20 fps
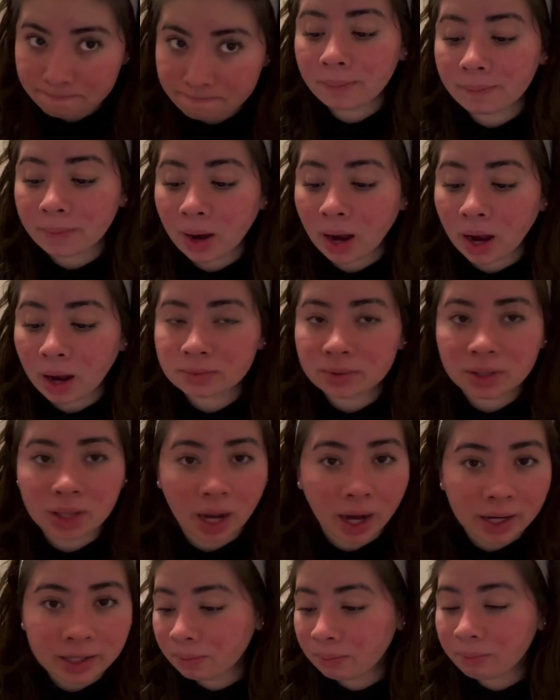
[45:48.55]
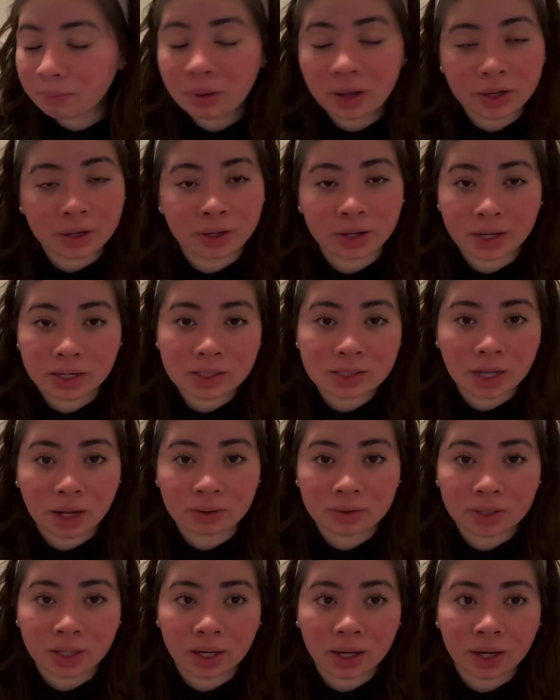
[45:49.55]
I lied, better is
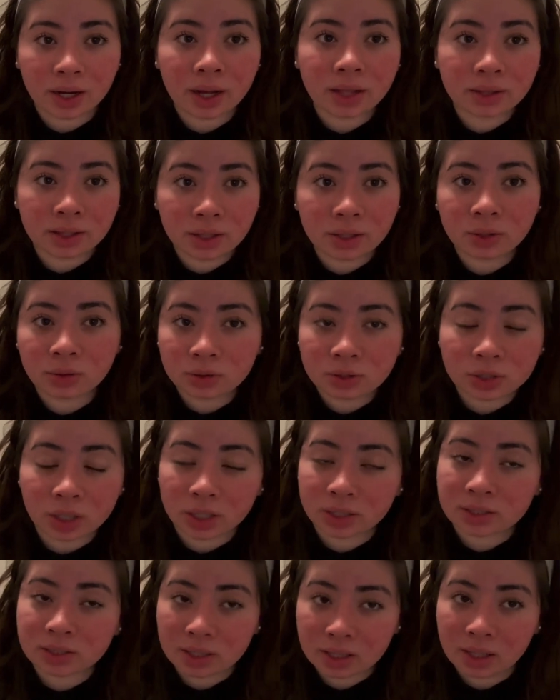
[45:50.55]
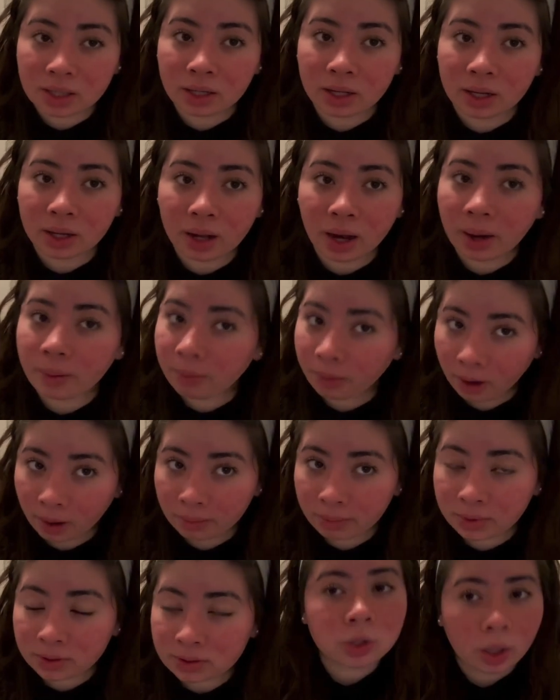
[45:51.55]
out there, and then you'll start seeing it, I
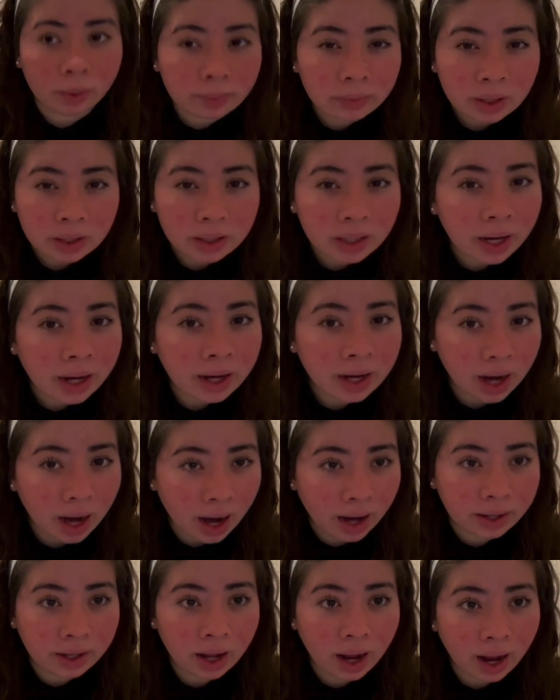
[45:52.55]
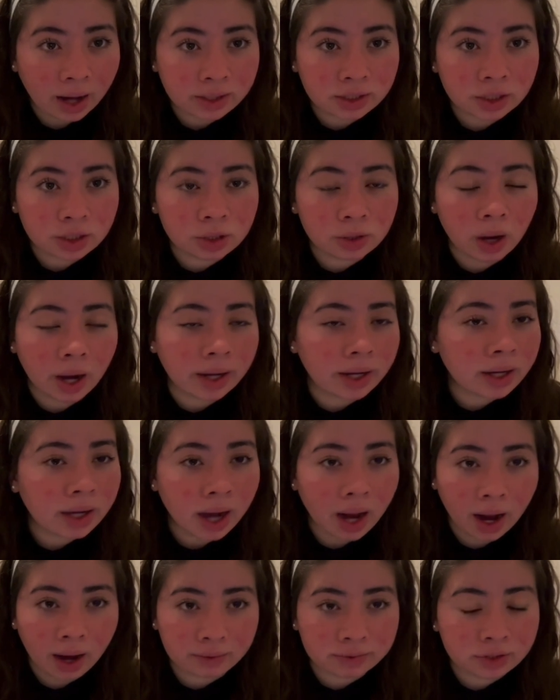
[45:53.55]
promise. Something that I kind of had to do, I didn't
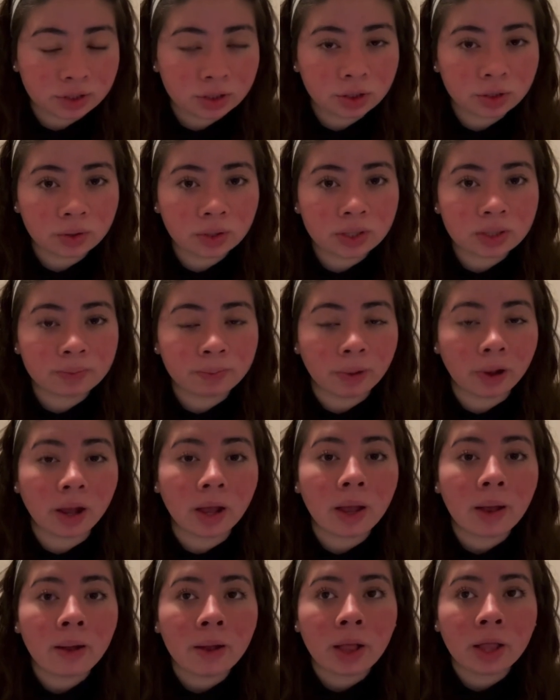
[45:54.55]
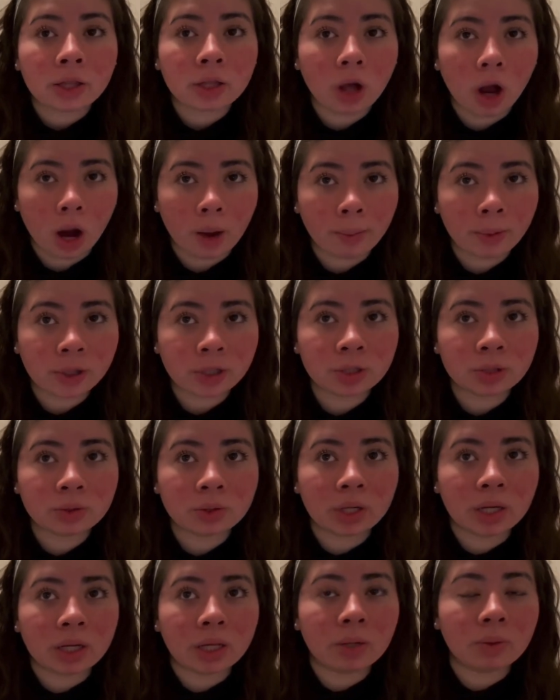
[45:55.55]
have to do this, but the
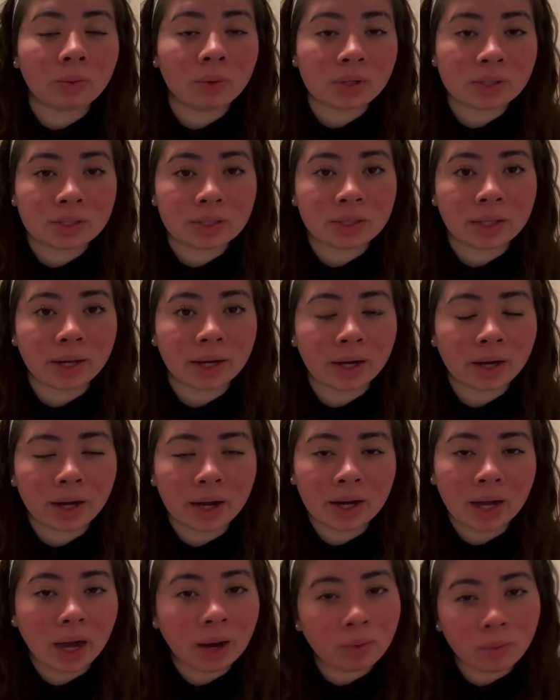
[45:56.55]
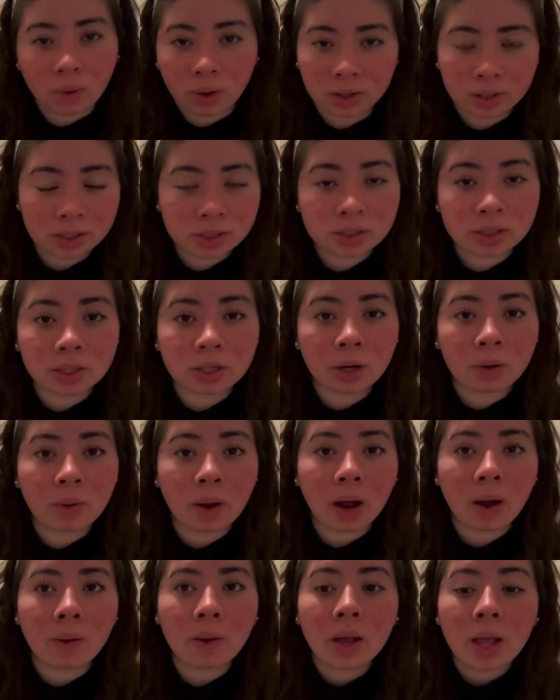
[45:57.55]
opportunity was there and I wanted to go
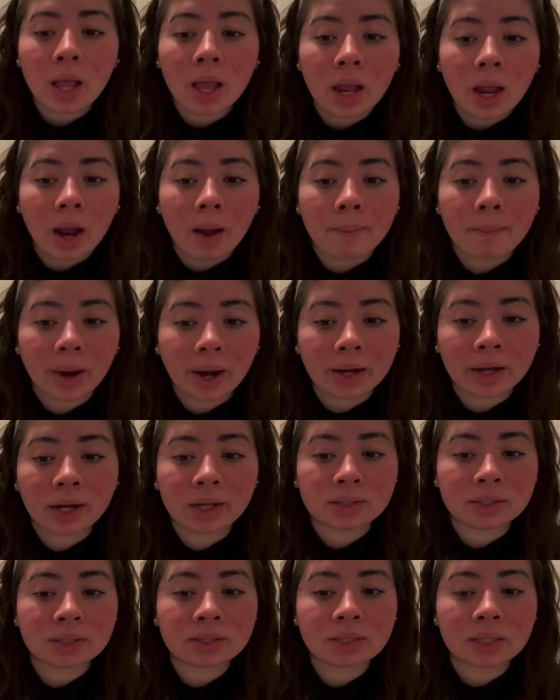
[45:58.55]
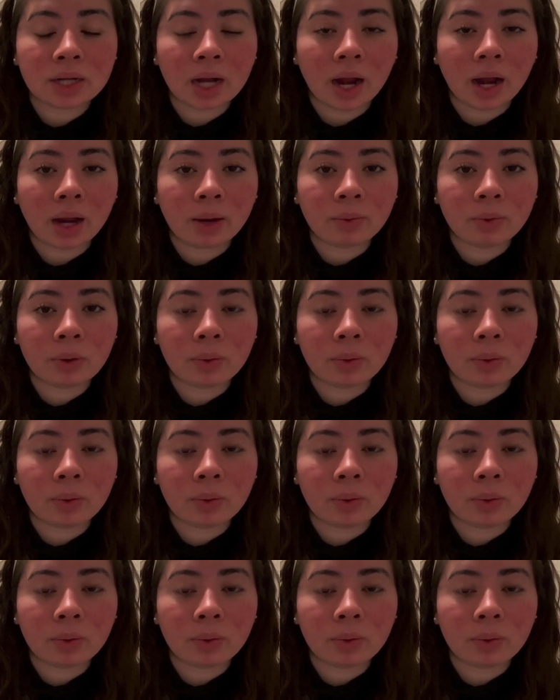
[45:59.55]
out. My cousins and I, we